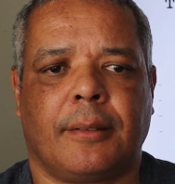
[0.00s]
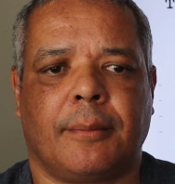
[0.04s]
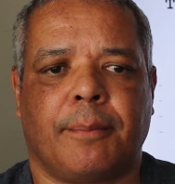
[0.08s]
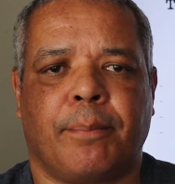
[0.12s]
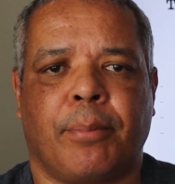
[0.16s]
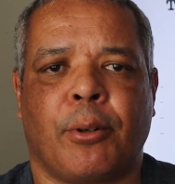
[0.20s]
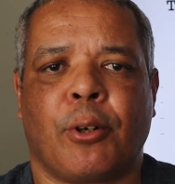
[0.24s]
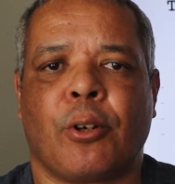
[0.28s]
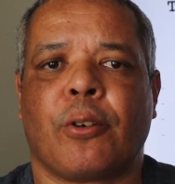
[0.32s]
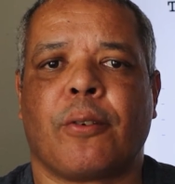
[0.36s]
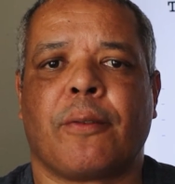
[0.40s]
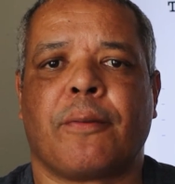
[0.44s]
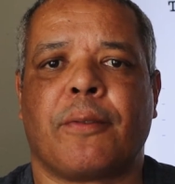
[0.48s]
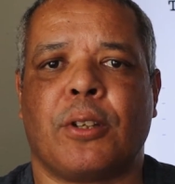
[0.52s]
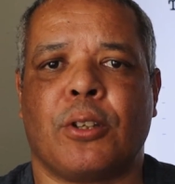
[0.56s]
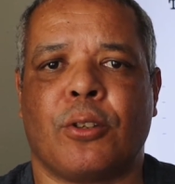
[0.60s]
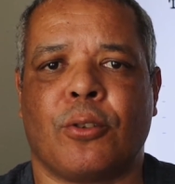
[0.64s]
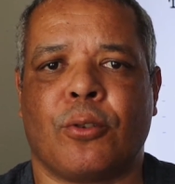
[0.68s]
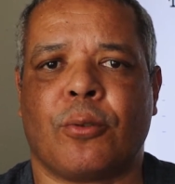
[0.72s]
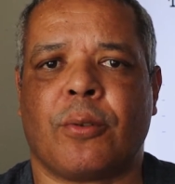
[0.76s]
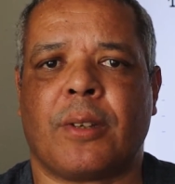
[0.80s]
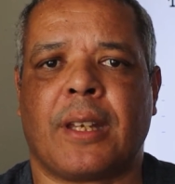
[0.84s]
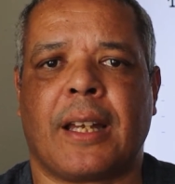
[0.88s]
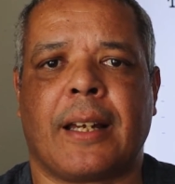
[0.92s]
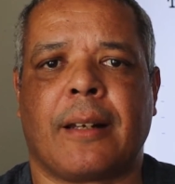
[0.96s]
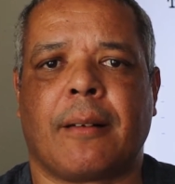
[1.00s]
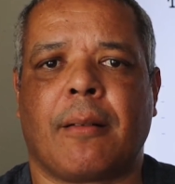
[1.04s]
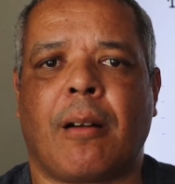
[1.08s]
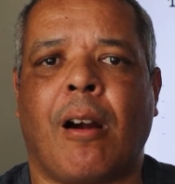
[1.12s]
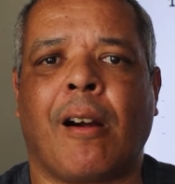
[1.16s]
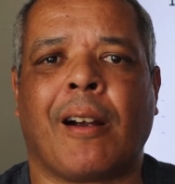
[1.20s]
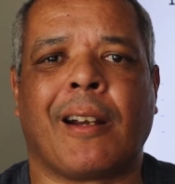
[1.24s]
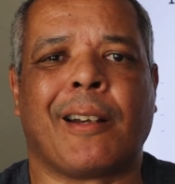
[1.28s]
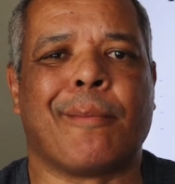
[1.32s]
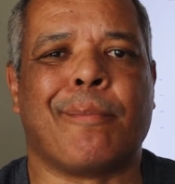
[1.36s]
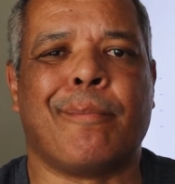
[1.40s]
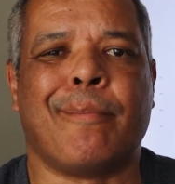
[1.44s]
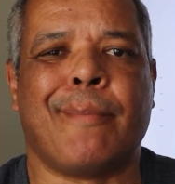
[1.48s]
purview that
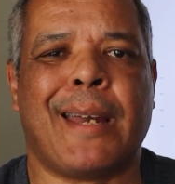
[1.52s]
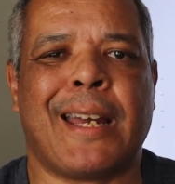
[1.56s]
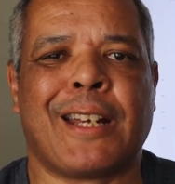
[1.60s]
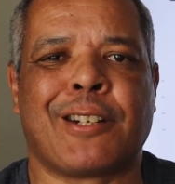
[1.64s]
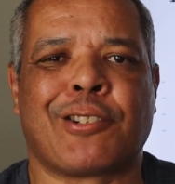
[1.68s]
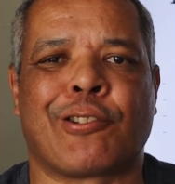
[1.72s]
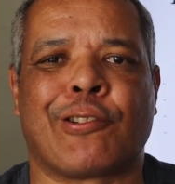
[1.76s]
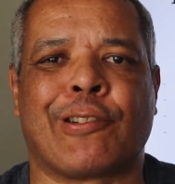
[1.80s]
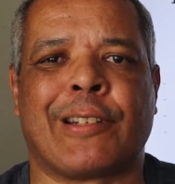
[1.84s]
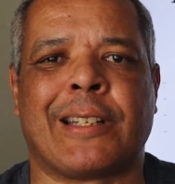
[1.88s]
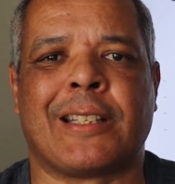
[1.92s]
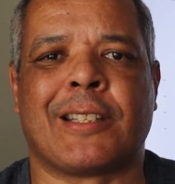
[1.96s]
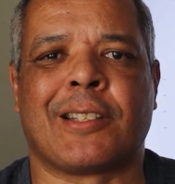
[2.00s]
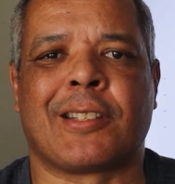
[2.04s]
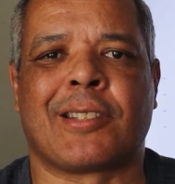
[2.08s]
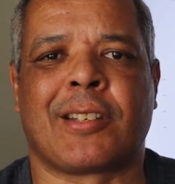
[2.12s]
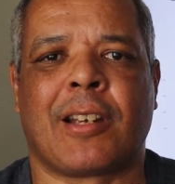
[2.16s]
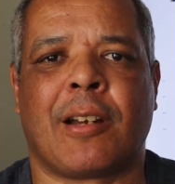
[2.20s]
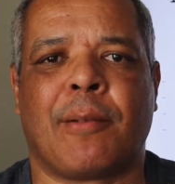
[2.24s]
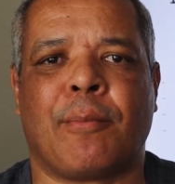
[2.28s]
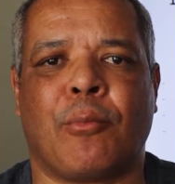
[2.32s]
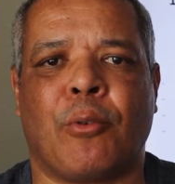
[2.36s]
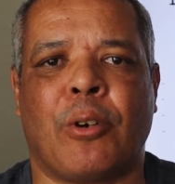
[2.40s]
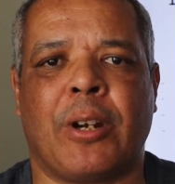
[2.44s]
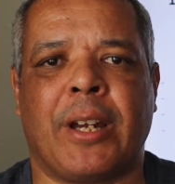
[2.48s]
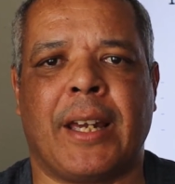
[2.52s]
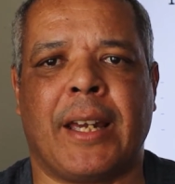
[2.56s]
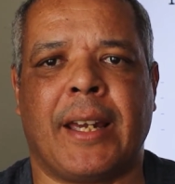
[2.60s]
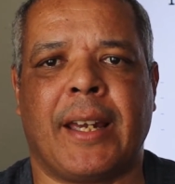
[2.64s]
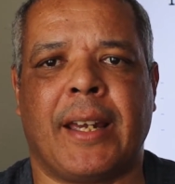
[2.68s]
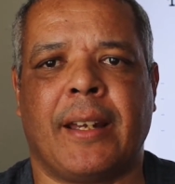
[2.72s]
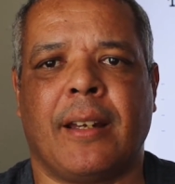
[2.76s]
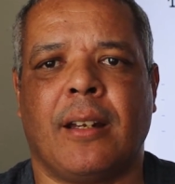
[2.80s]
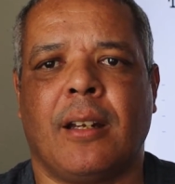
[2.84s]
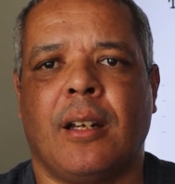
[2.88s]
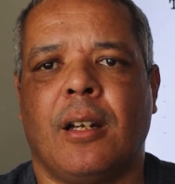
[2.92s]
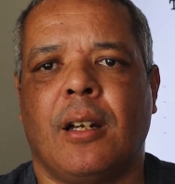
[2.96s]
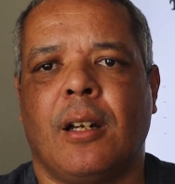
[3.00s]
aren't measured in some
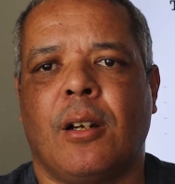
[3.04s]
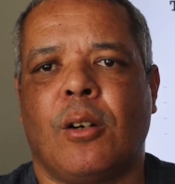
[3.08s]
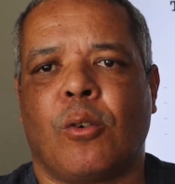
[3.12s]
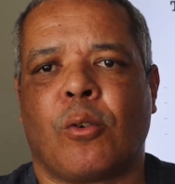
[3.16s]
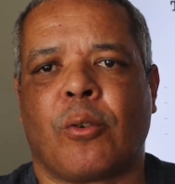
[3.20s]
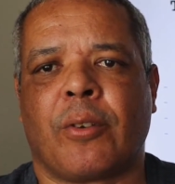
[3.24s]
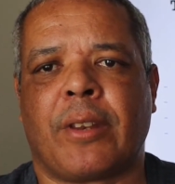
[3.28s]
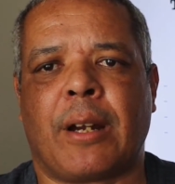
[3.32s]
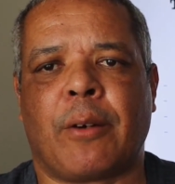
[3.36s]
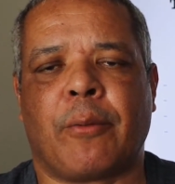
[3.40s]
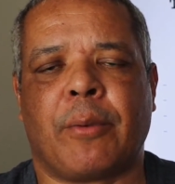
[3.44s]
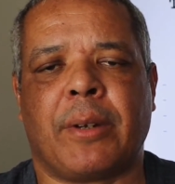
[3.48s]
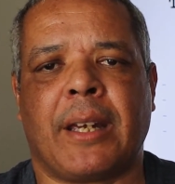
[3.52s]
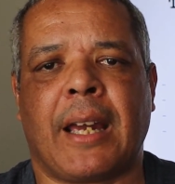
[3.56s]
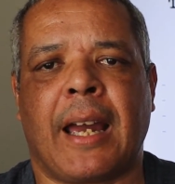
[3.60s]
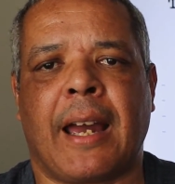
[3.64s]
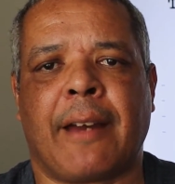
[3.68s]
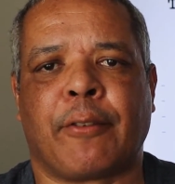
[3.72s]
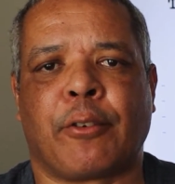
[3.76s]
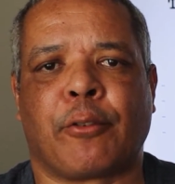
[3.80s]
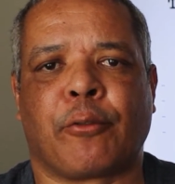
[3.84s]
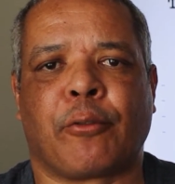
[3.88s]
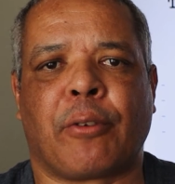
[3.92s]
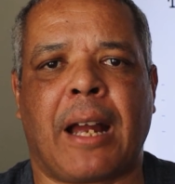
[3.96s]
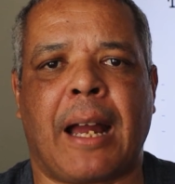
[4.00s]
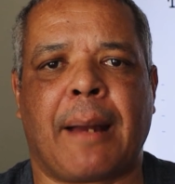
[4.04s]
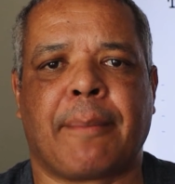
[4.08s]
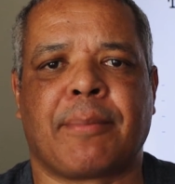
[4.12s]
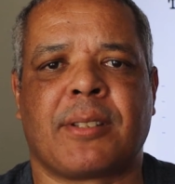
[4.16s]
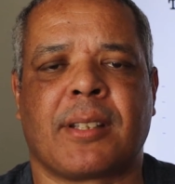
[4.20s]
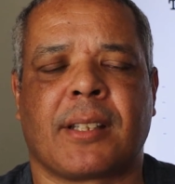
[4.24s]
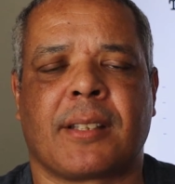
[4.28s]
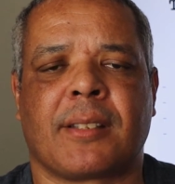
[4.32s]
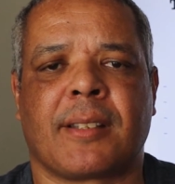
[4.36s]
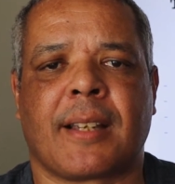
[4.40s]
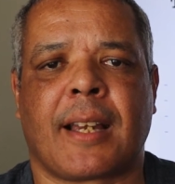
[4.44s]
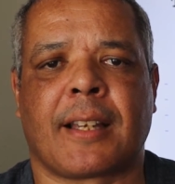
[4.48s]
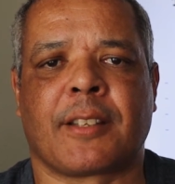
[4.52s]
way or that we haven't wrapped
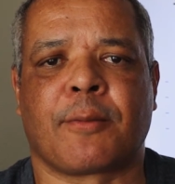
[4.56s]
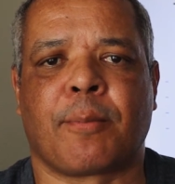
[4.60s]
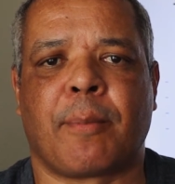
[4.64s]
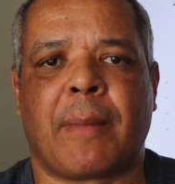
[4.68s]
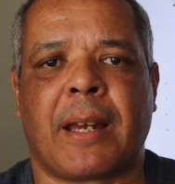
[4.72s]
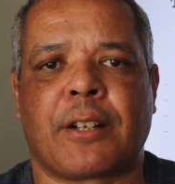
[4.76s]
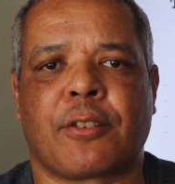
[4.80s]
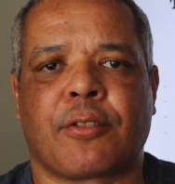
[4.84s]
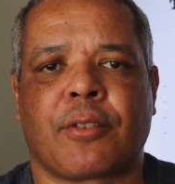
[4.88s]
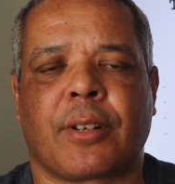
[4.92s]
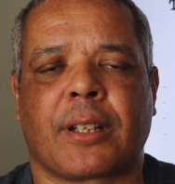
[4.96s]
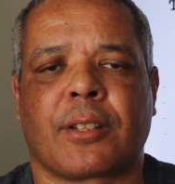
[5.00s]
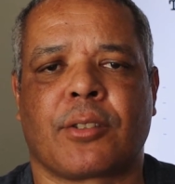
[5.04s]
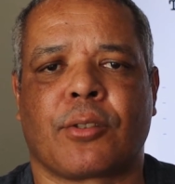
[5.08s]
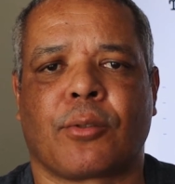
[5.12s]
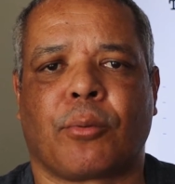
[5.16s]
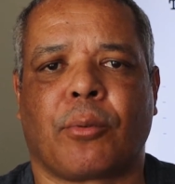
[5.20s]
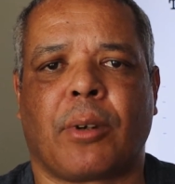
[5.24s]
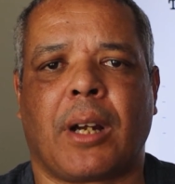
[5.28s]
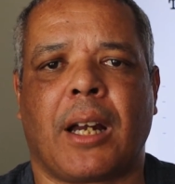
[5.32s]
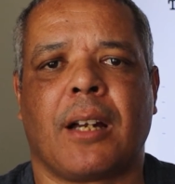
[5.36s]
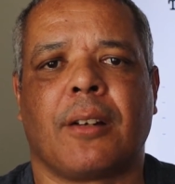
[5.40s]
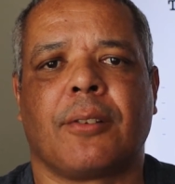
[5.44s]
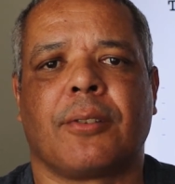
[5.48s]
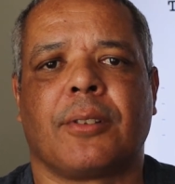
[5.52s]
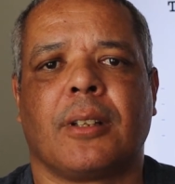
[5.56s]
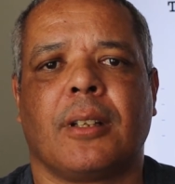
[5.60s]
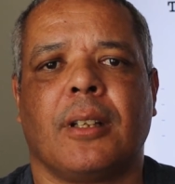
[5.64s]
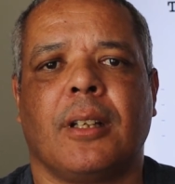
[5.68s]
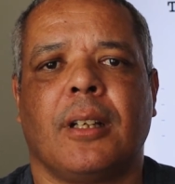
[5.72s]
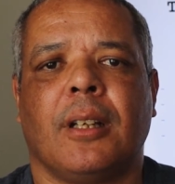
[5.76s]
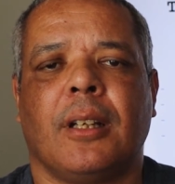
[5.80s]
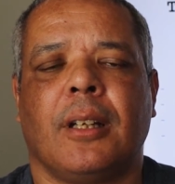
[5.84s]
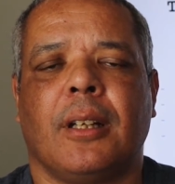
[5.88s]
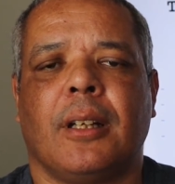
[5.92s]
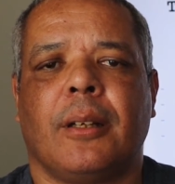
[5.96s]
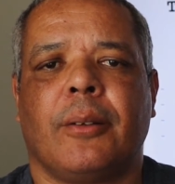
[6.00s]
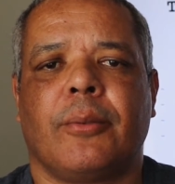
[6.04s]
success metrics around.
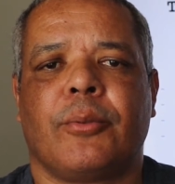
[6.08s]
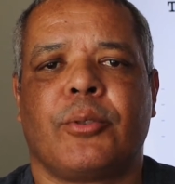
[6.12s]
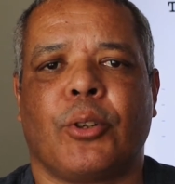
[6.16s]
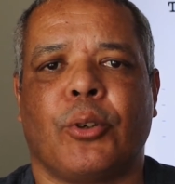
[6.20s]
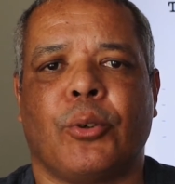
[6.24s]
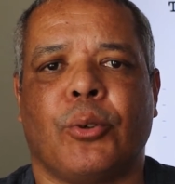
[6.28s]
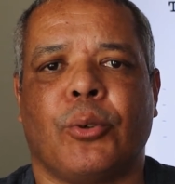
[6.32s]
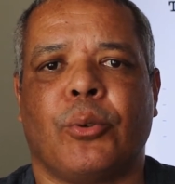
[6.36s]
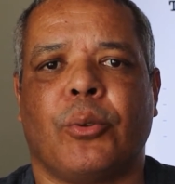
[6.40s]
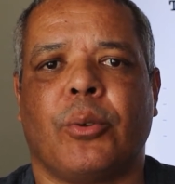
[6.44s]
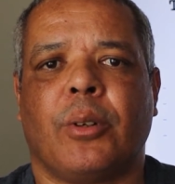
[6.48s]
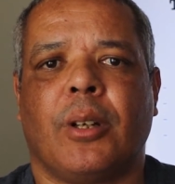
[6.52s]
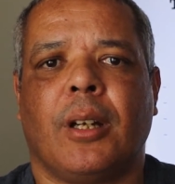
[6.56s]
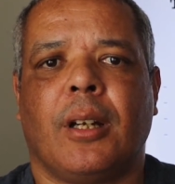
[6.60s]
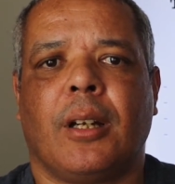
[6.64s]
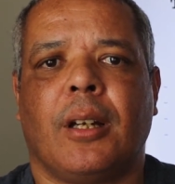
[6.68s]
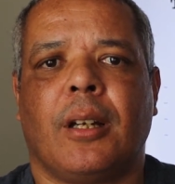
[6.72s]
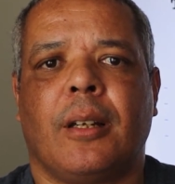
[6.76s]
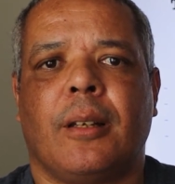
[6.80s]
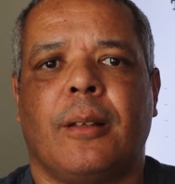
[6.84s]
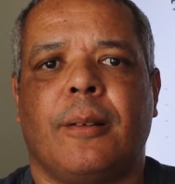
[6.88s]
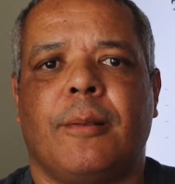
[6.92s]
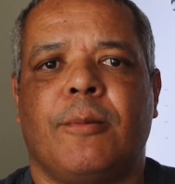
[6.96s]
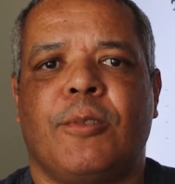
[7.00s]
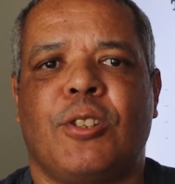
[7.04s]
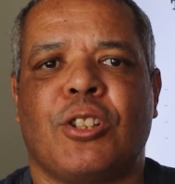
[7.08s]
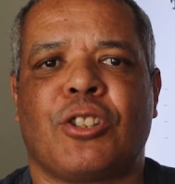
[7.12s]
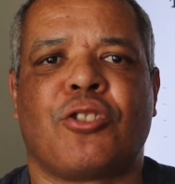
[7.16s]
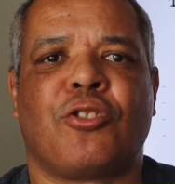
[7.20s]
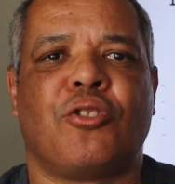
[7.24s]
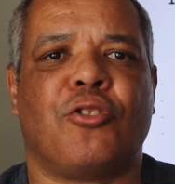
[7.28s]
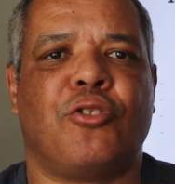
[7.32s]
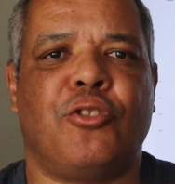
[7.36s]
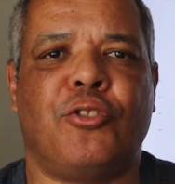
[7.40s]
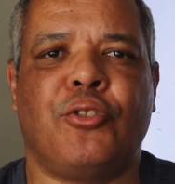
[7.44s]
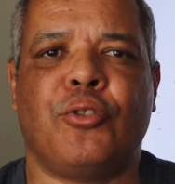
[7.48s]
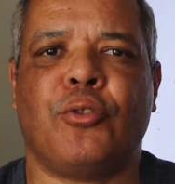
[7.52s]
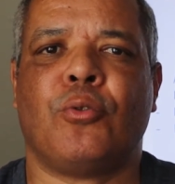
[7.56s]
So
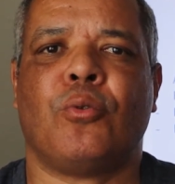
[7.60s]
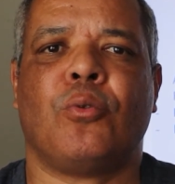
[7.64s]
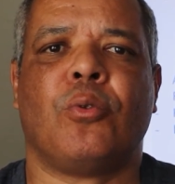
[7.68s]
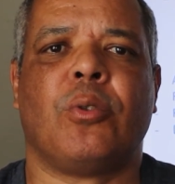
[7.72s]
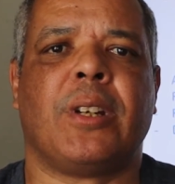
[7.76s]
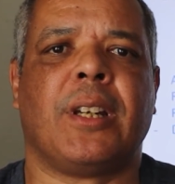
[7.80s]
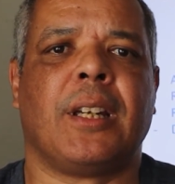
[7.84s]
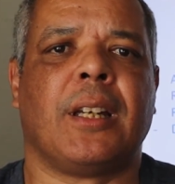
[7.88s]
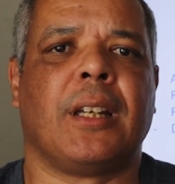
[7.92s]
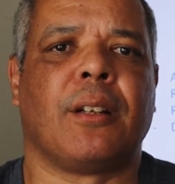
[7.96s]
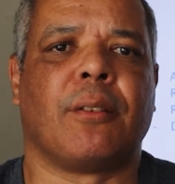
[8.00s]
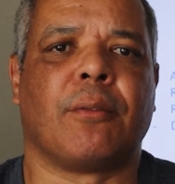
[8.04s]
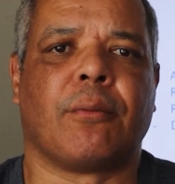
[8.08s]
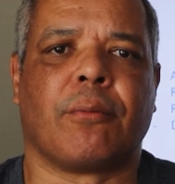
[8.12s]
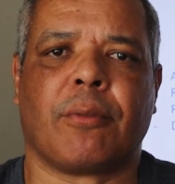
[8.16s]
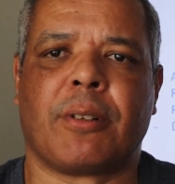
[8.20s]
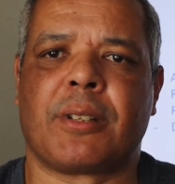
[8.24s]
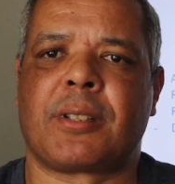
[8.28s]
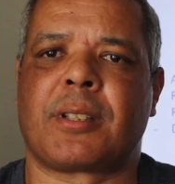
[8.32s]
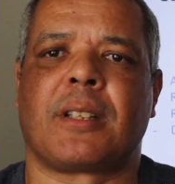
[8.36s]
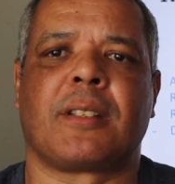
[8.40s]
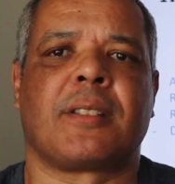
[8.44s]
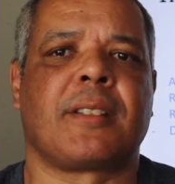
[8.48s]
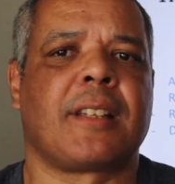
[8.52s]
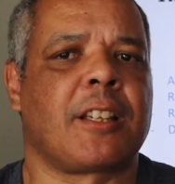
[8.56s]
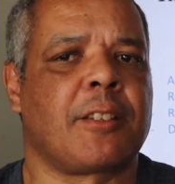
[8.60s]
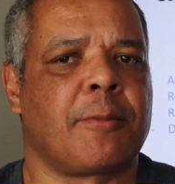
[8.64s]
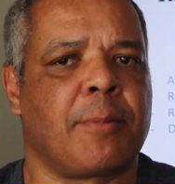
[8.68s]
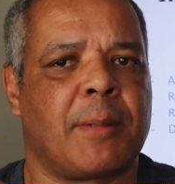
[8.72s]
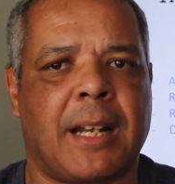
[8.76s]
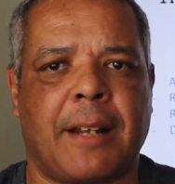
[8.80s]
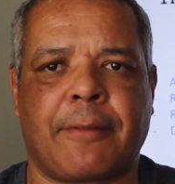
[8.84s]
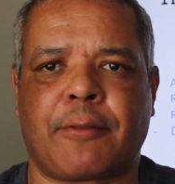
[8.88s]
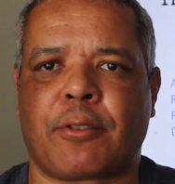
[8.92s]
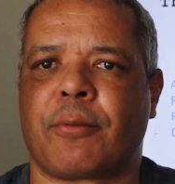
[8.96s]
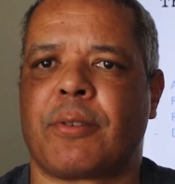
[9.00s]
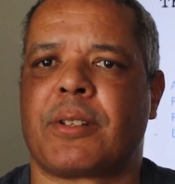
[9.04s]
just doing risk assessment after